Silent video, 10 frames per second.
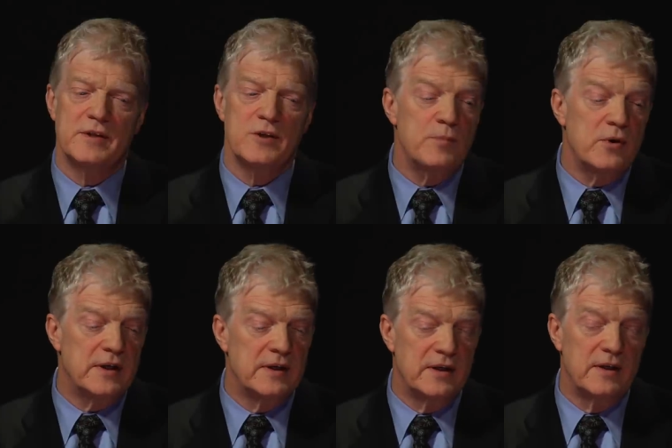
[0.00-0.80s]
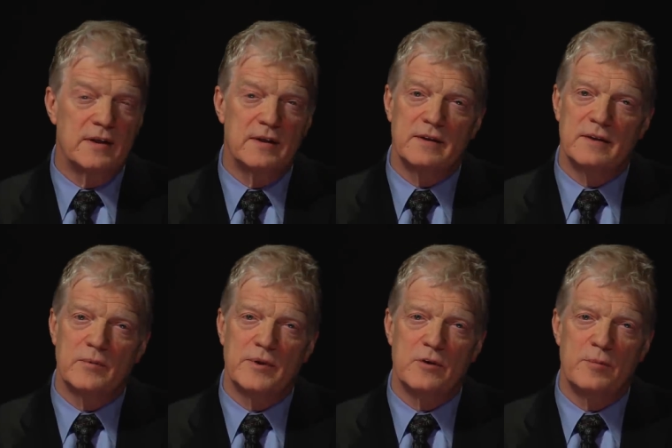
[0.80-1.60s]
There's no point
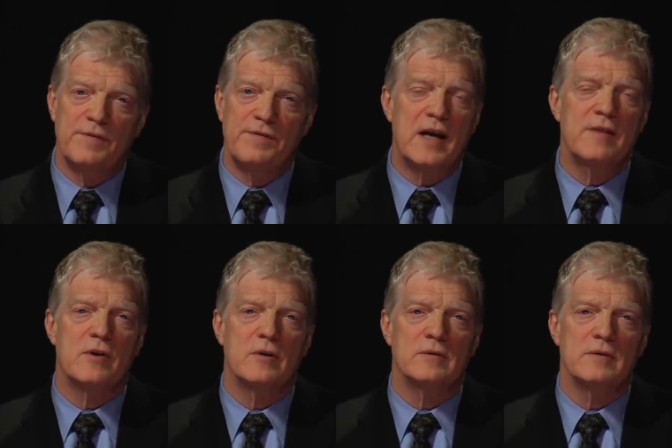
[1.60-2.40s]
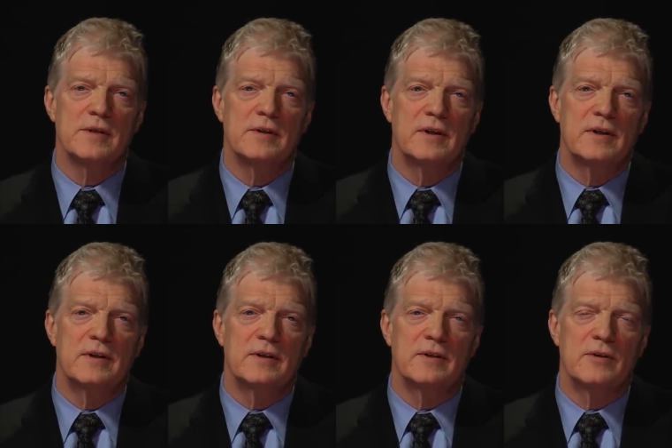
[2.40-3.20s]
with a group of five-year-olds
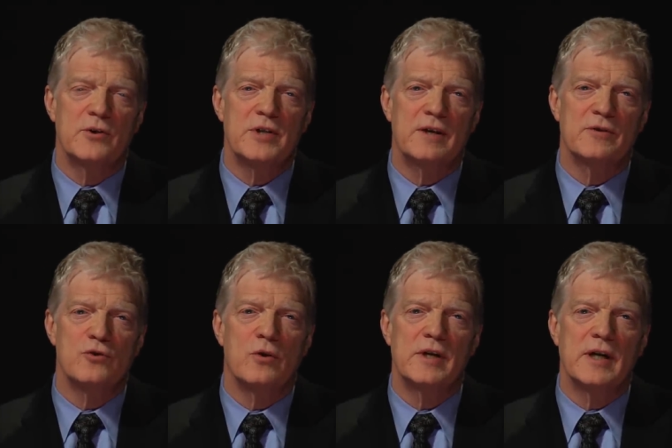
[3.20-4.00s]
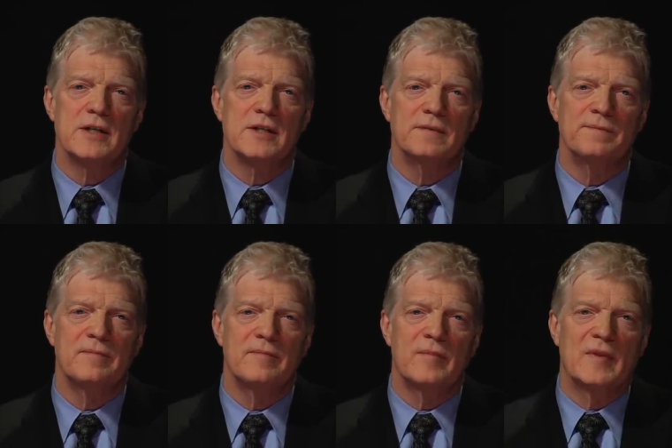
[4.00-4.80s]
who are taking a drawing lesson,
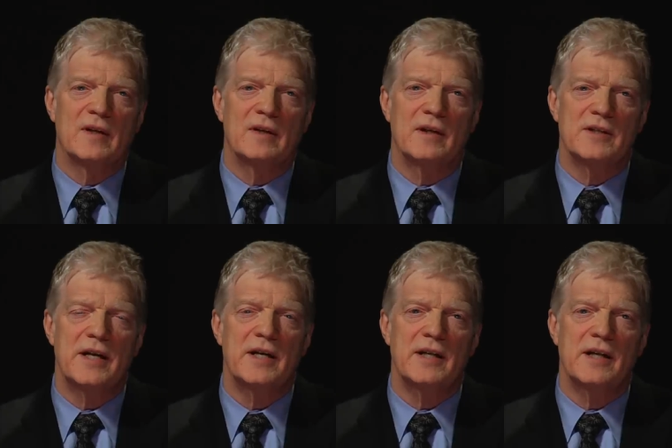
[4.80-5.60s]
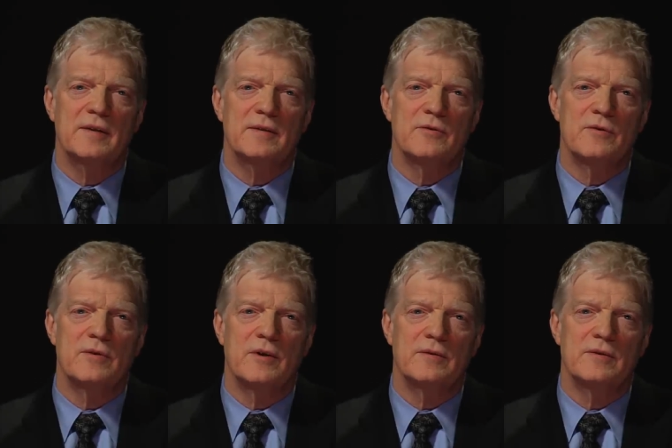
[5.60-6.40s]
taking their,
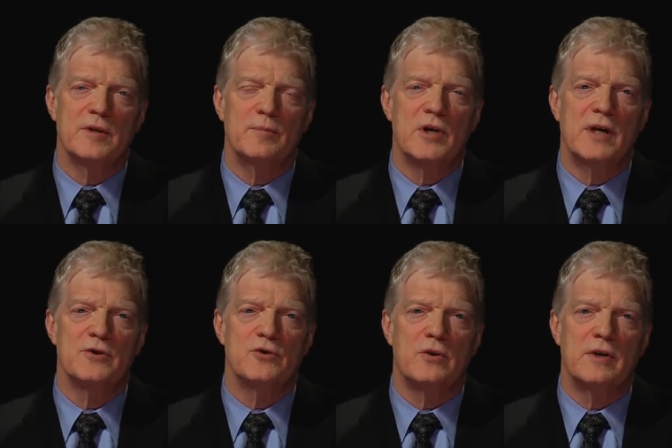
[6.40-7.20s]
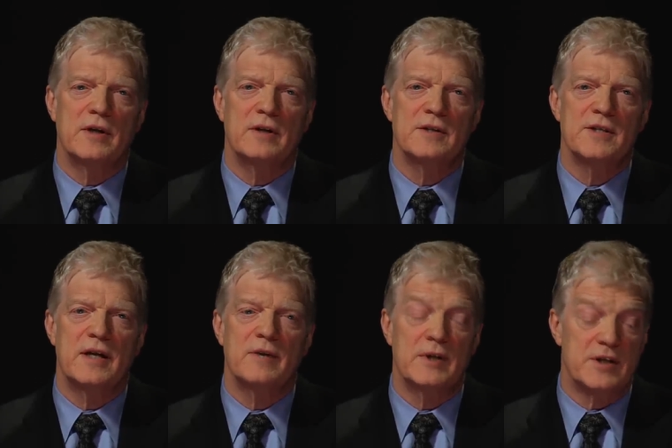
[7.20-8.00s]
some child's drawing and
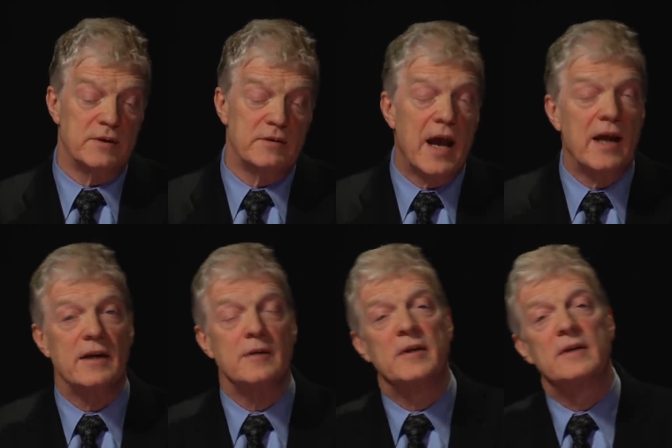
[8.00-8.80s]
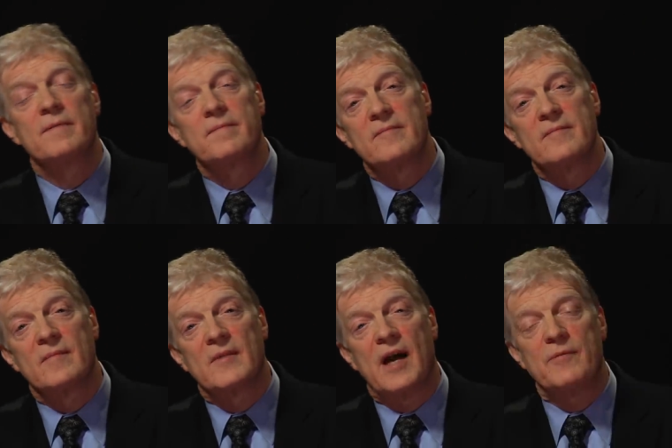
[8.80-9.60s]
saying, well, this is okay, but
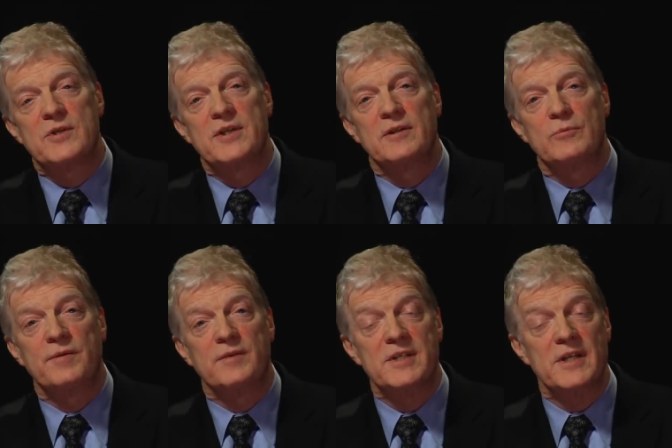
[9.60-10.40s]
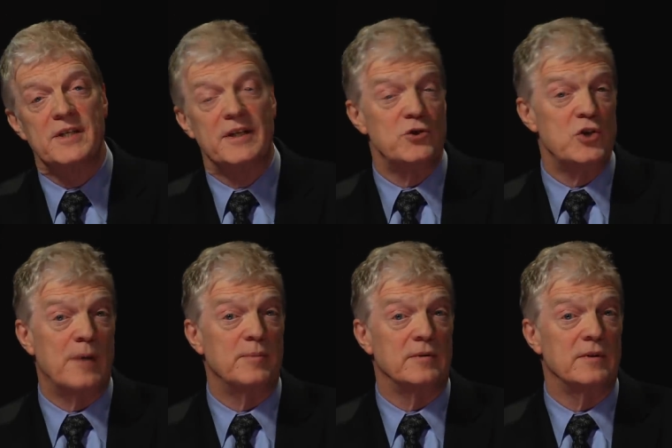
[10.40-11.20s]
have you seen the roof of the Sistine
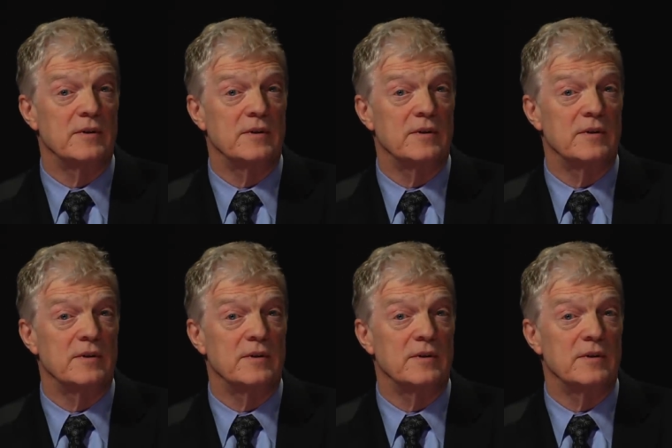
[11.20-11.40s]
Chapel?